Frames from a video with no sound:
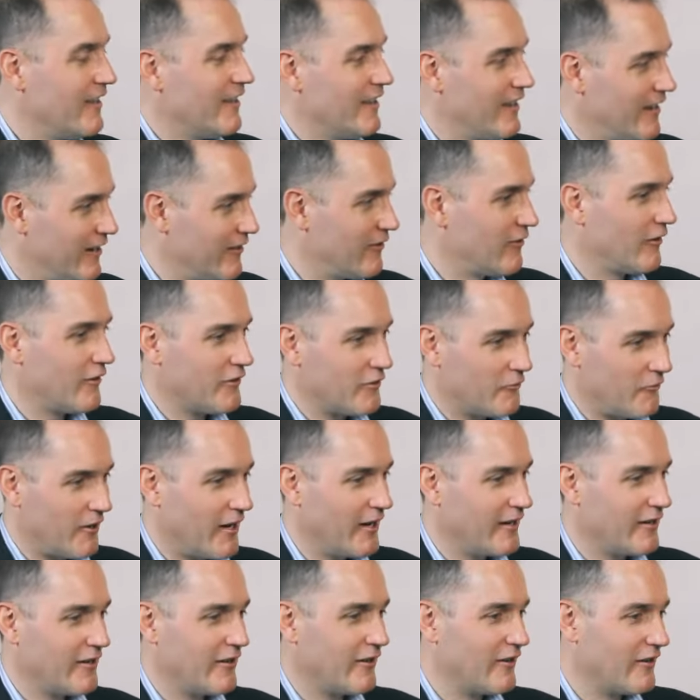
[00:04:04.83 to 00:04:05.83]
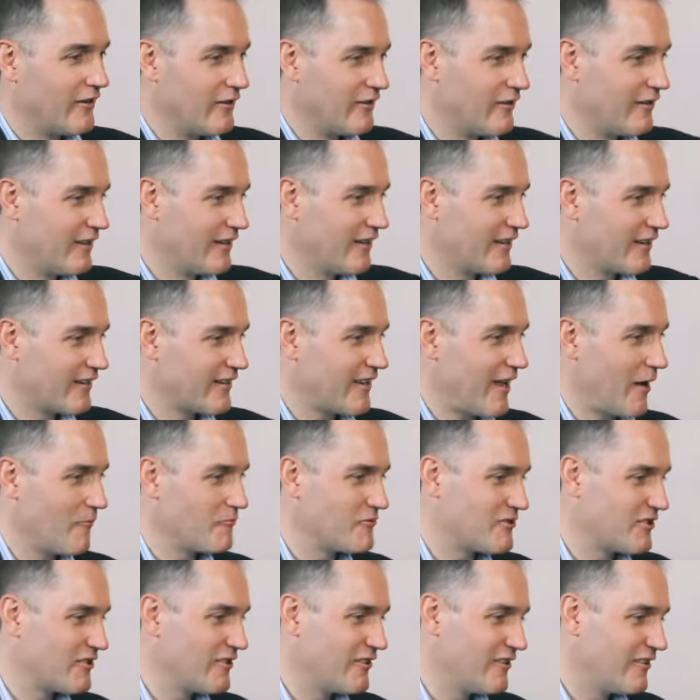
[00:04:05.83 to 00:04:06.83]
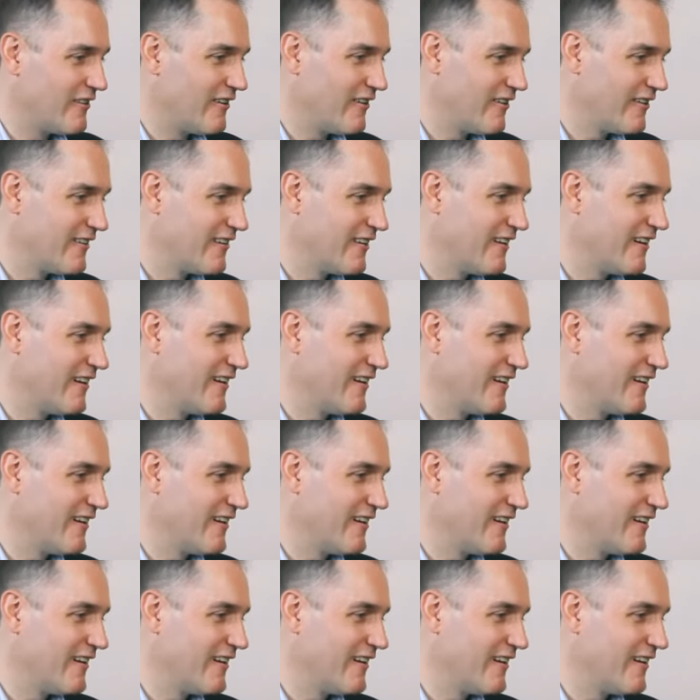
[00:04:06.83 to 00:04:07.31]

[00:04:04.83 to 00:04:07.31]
hear on the radio, capture on